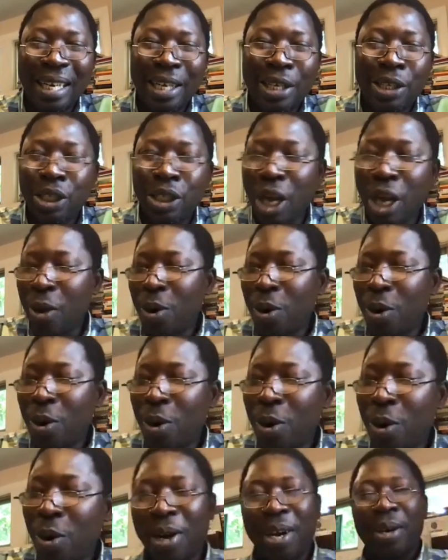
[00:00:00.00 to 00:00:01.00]
so
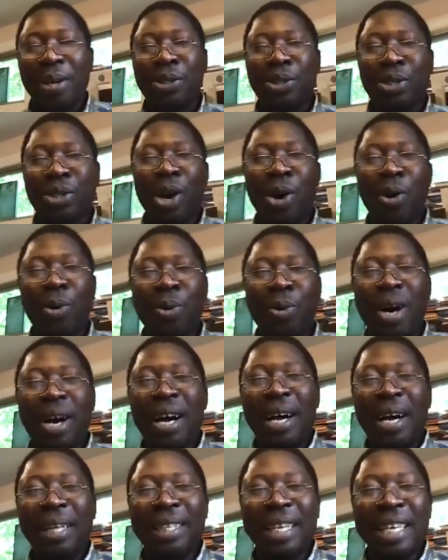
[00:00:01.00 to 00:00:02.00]

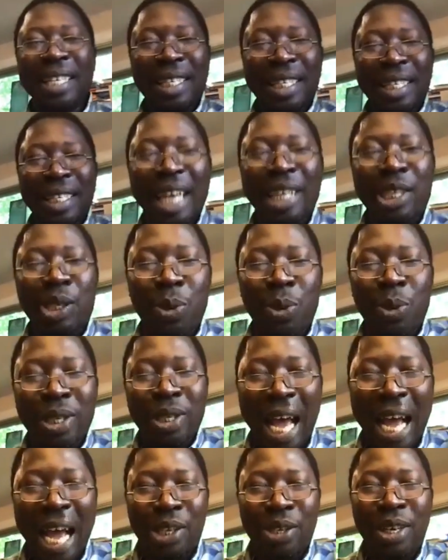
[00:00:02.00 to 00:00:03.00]
so uh, this text
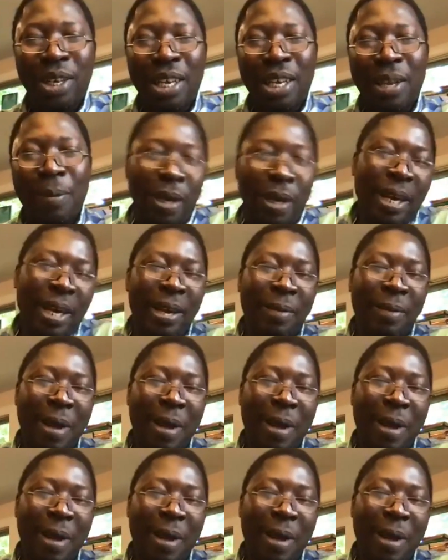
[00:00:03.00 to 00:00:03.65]
was actually uh,